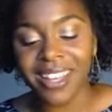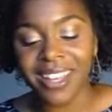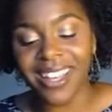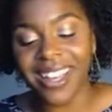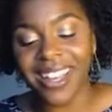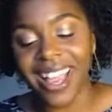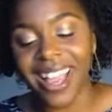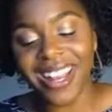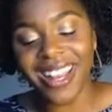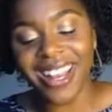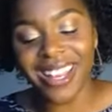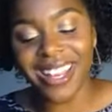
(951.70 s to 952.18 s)

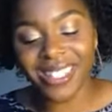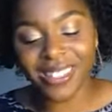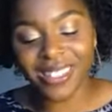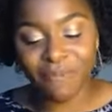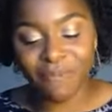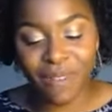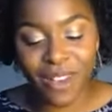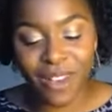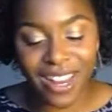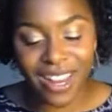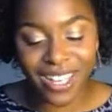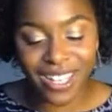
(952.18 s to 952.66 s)
And he's
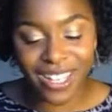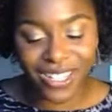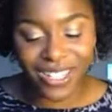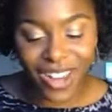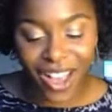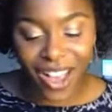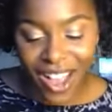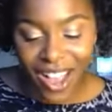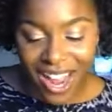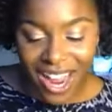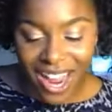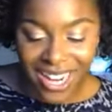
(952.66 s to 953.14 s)
put in
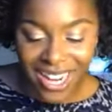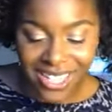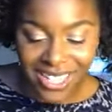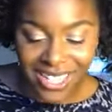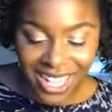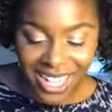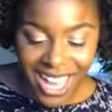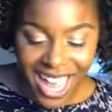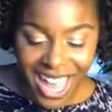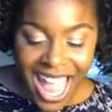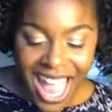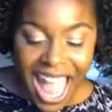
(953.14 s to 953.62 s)
charge.
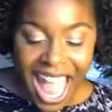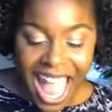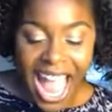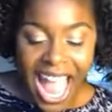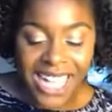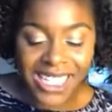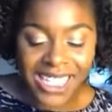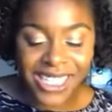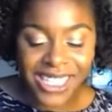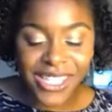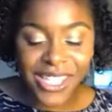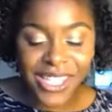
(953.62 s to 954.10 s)

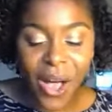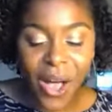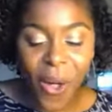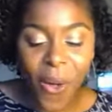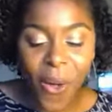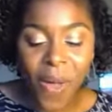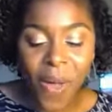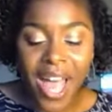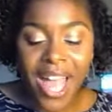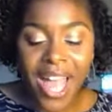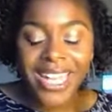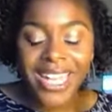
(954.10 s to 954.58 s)
And
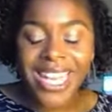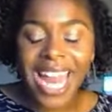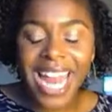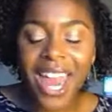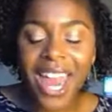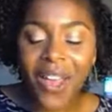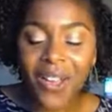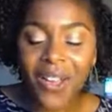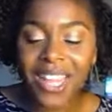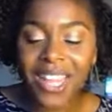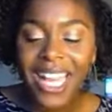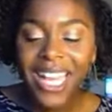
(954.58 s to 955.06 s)
so
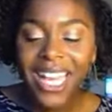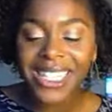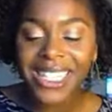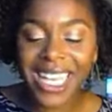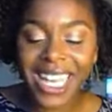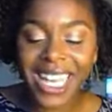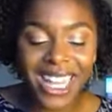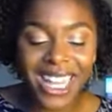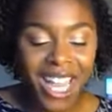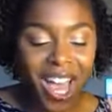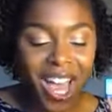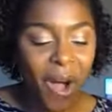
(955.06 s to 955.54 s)
not only is
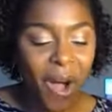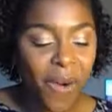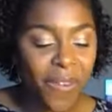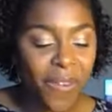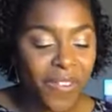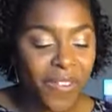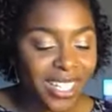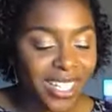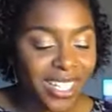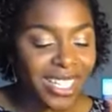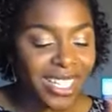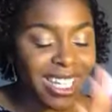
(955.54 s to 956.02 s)
he
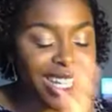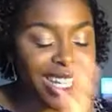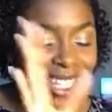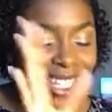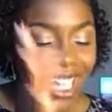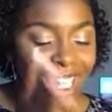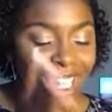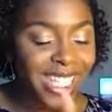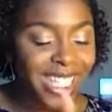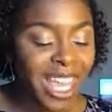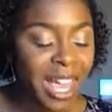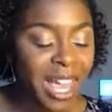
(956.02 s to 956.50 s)

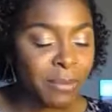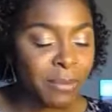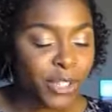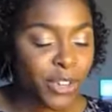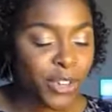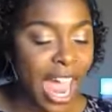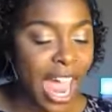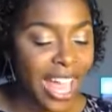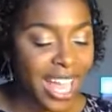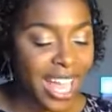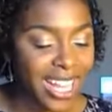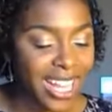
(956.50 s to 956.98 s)
let's keep
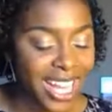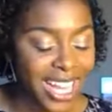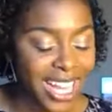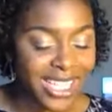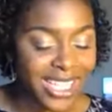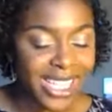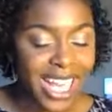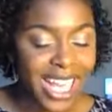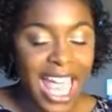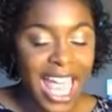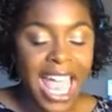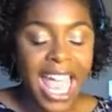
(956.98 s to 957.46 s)
tracking
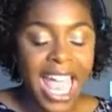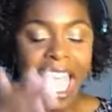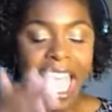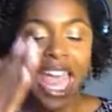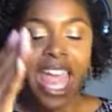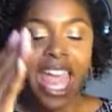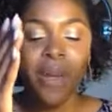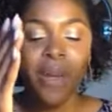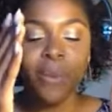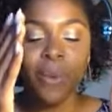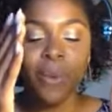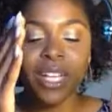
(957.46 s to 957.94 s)
this.
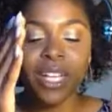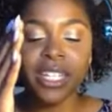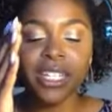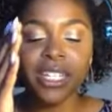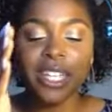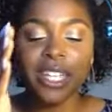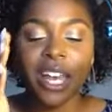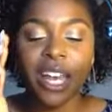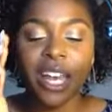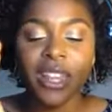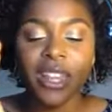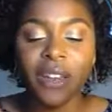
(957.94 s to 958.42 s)
He was
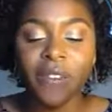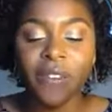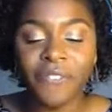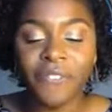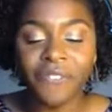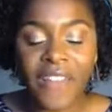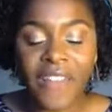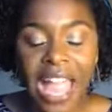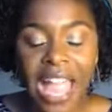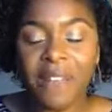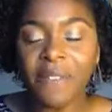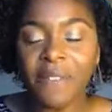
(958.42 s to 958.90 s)
the
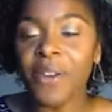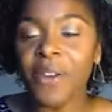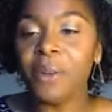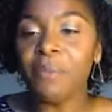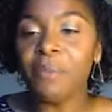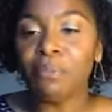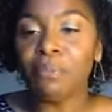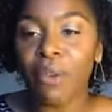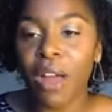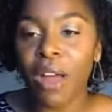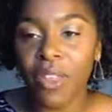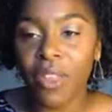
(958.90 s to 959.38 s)
favored
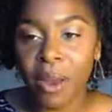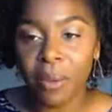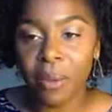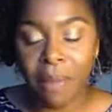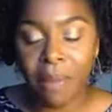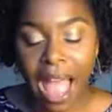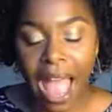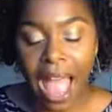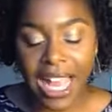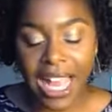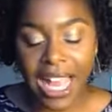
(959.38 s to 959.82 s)
brother by